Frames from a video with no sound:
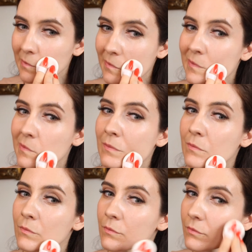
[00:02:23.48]

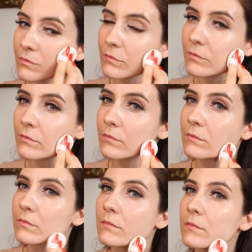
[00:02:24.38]

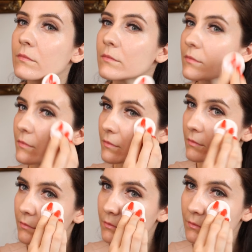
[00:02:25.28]

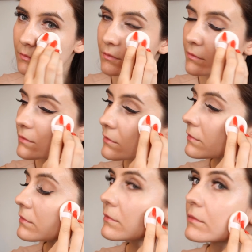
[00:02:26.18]

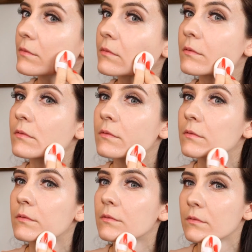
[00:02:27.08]

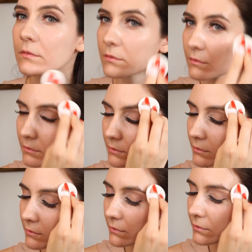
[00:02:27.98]
(no one is talking)